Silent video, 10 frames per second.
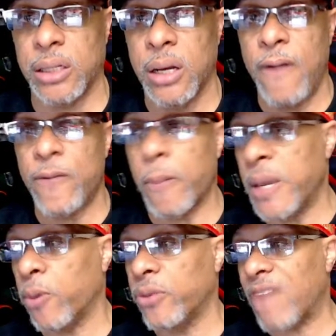the
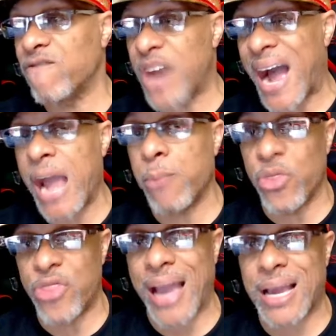people that vibe with
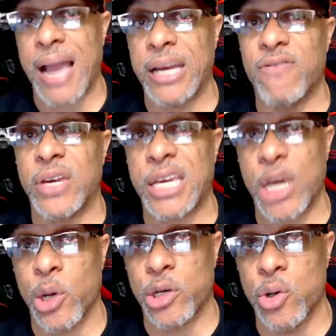that kind of a
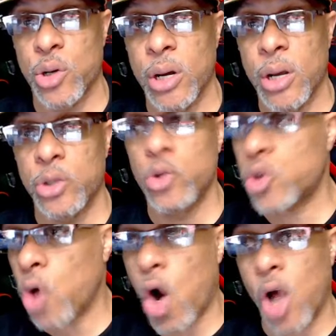character, you saw
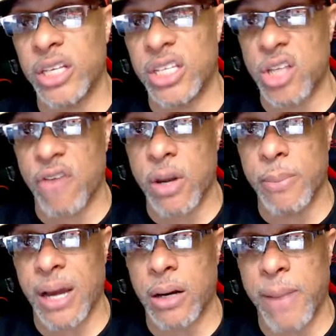all of the stuff coming
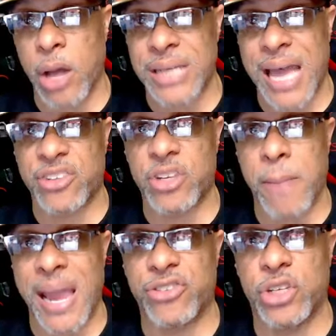out about toxic
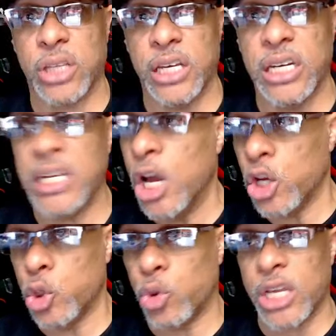masculinity. Do
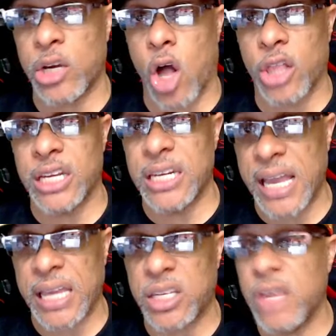you think all of the
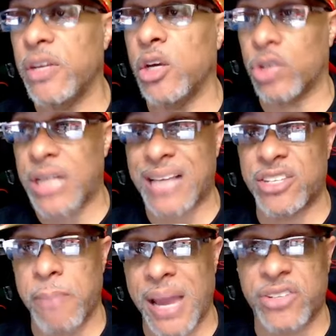negativity on toxic
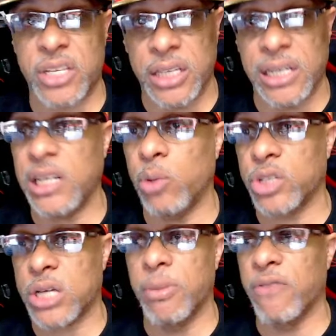masculinity was
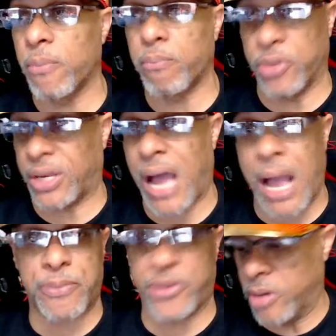coming from the
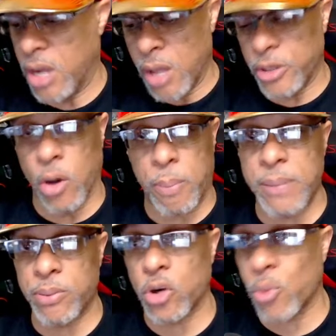cops and, you know,
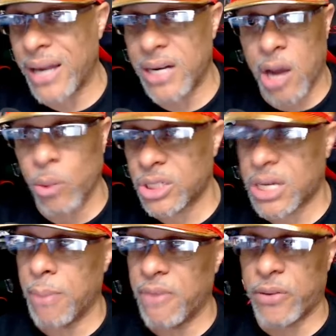people on the right? No, it was
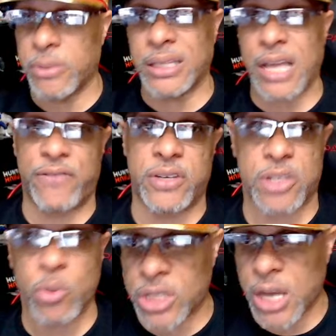coming from the leftists. It
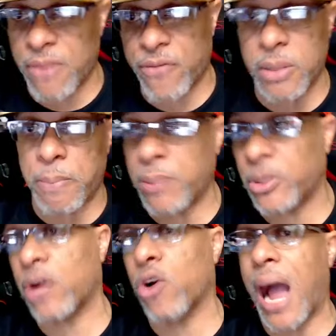was coming from the people
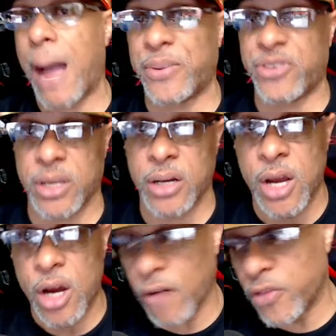that are opposite
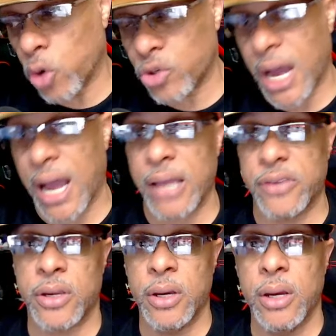of those guys.
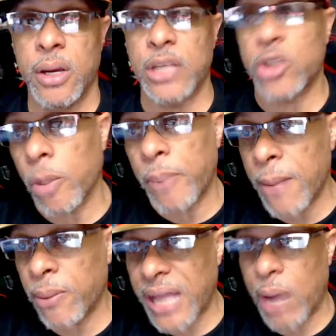And so the
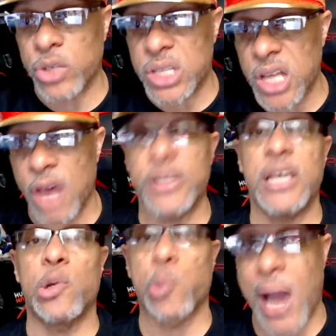people that was loving it
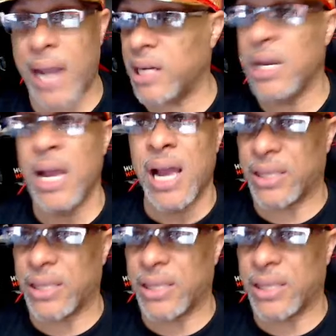and rocking it, I think